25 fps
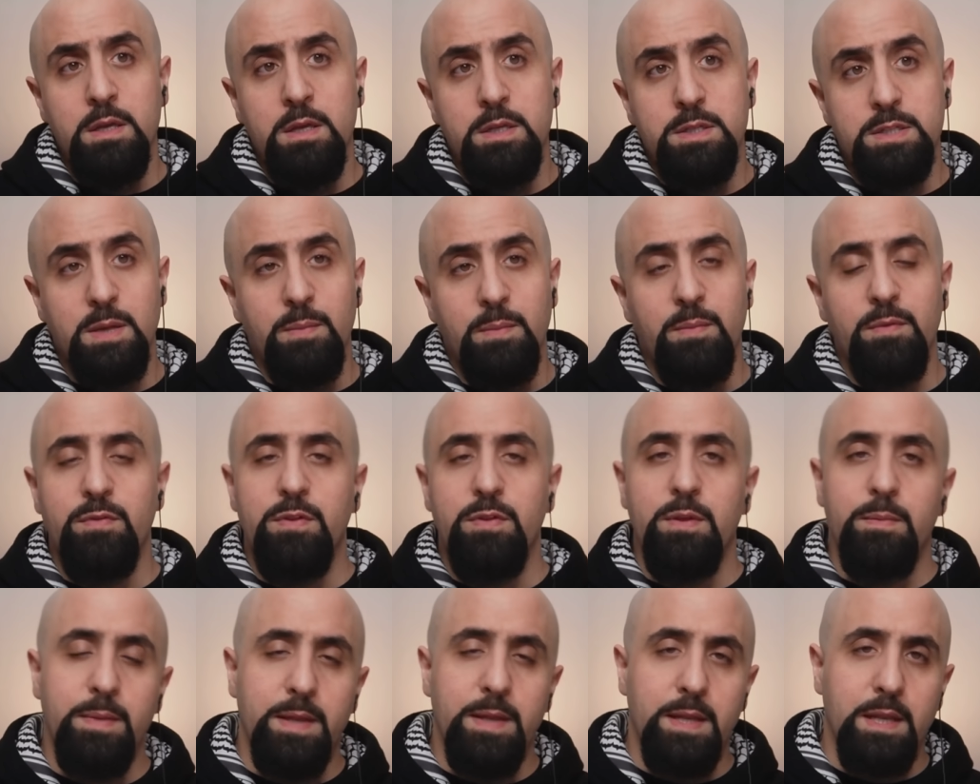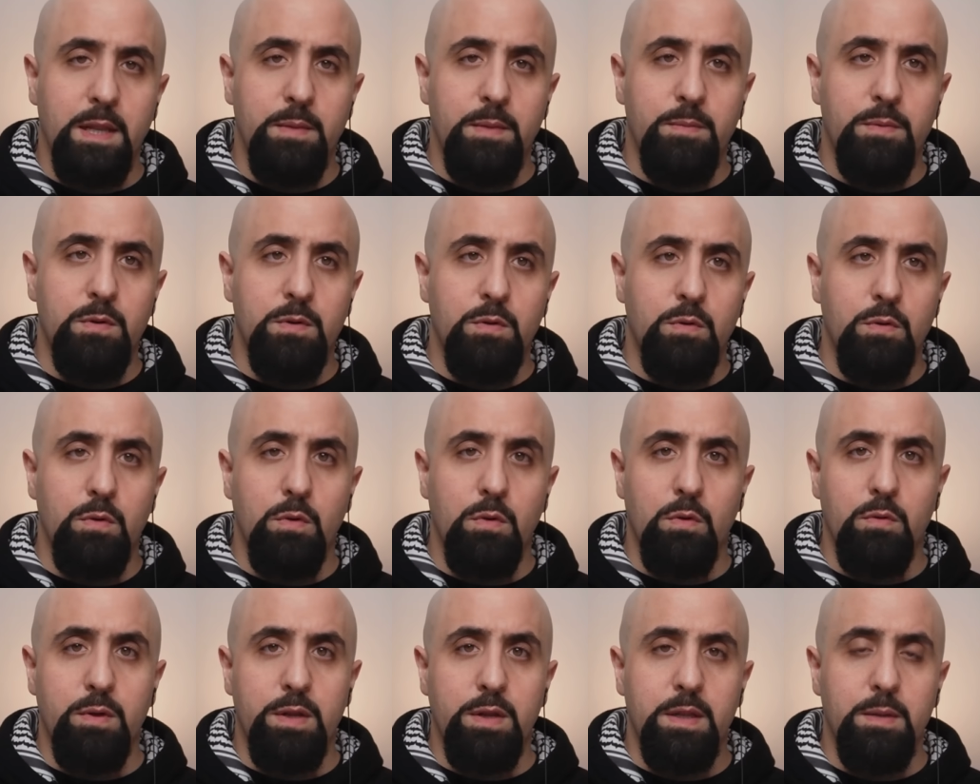Some of them in Lebanon
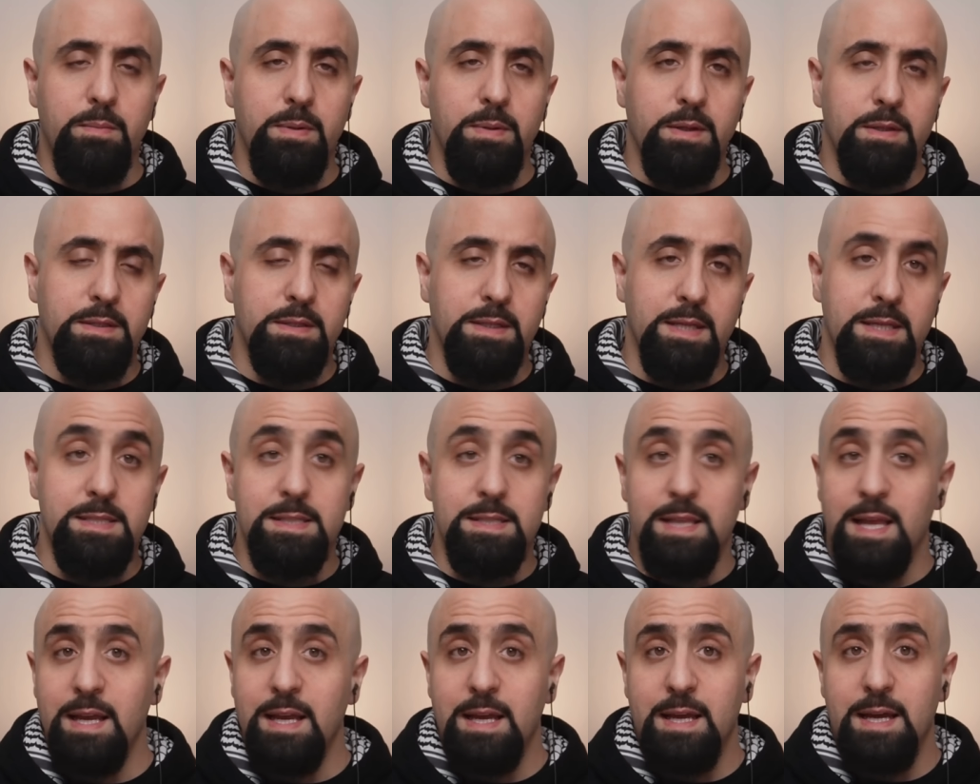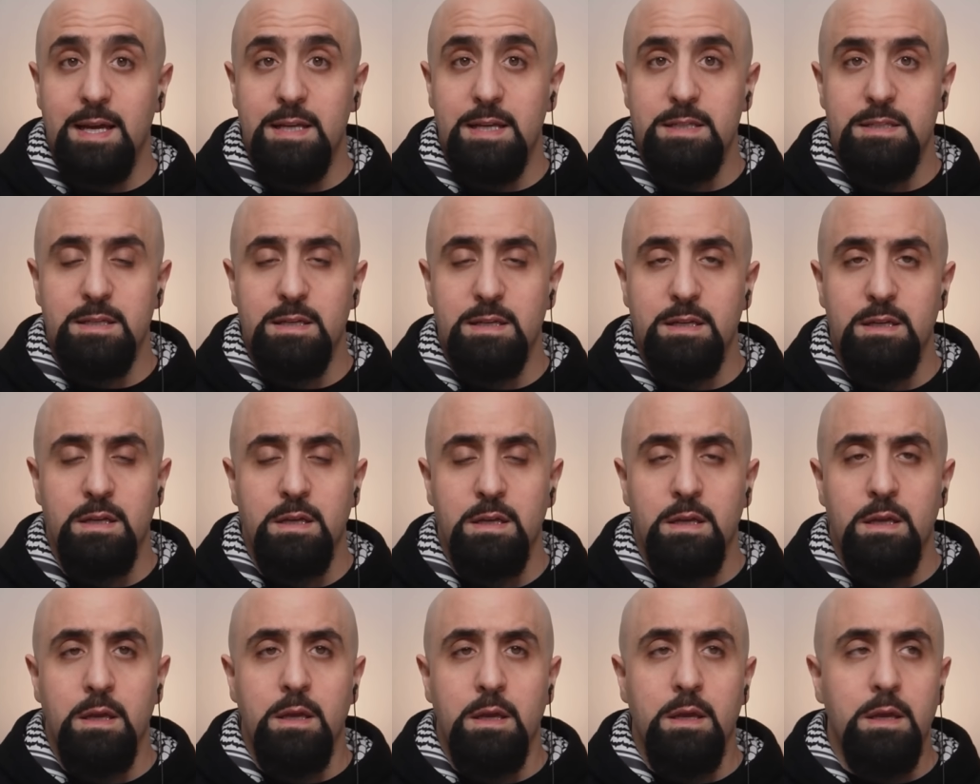already built tents, like Gaza,
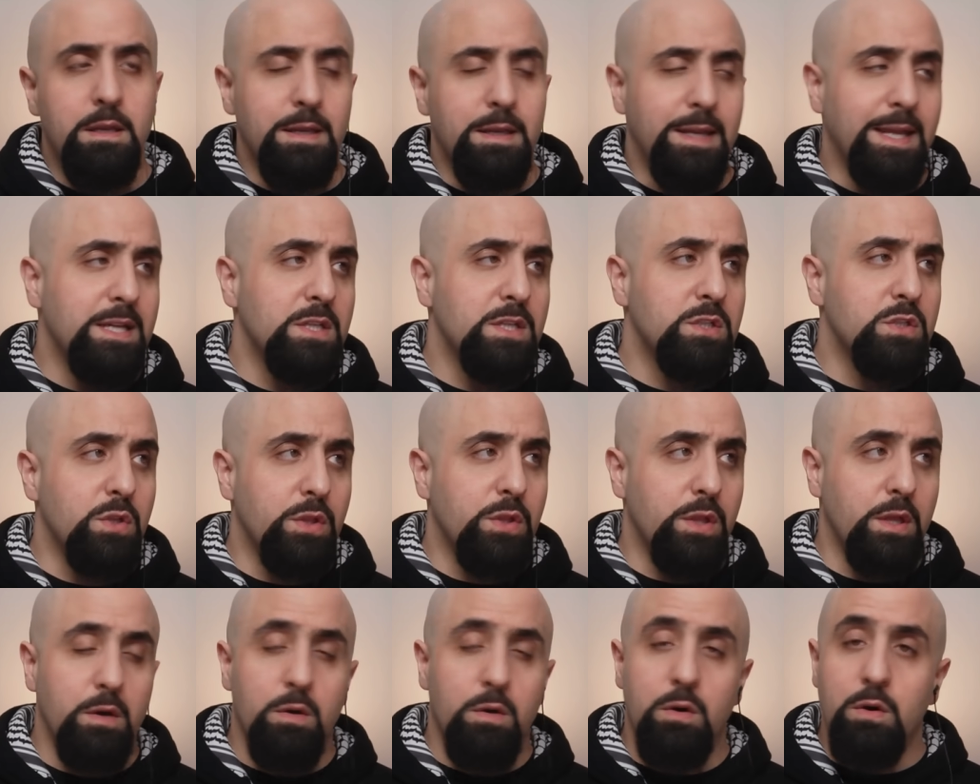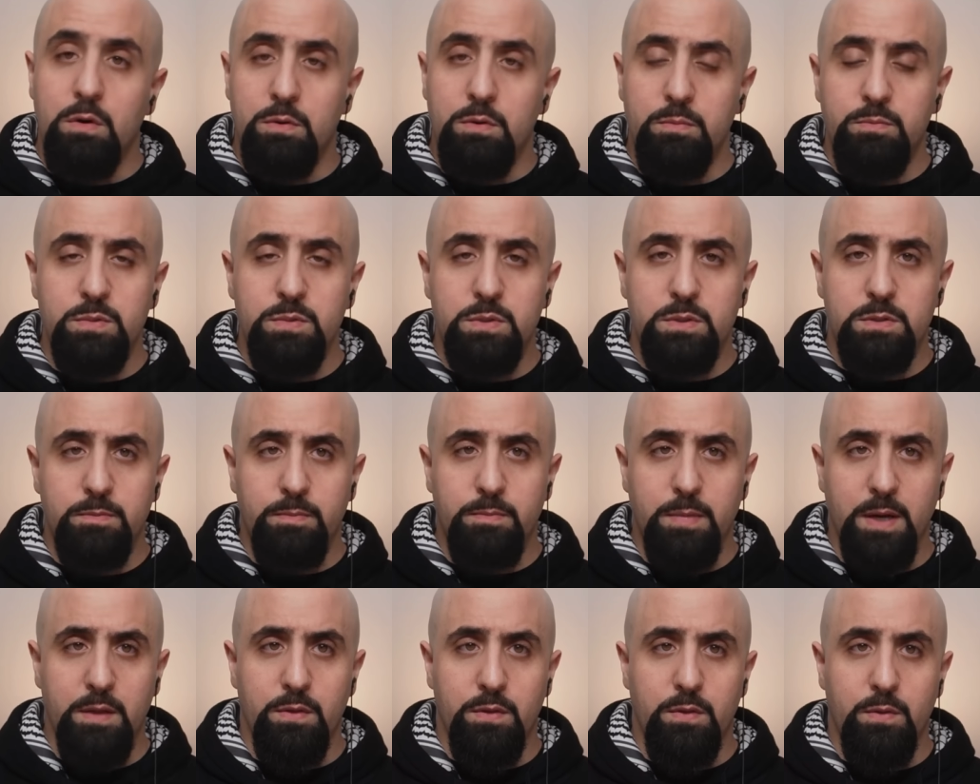next to their homes,
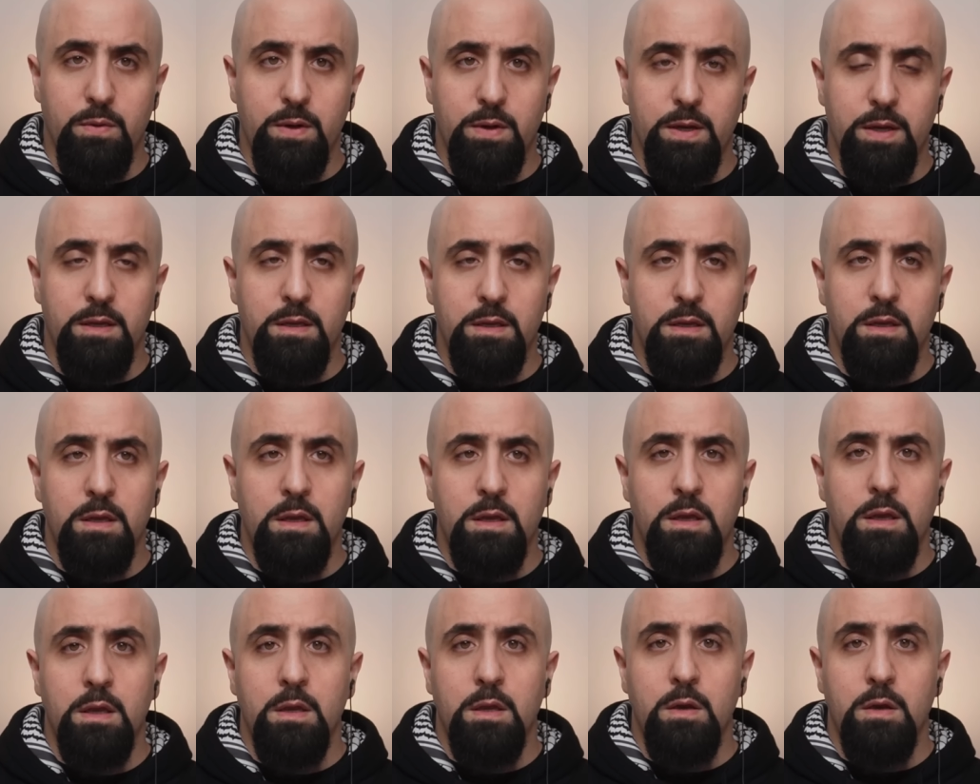by the way.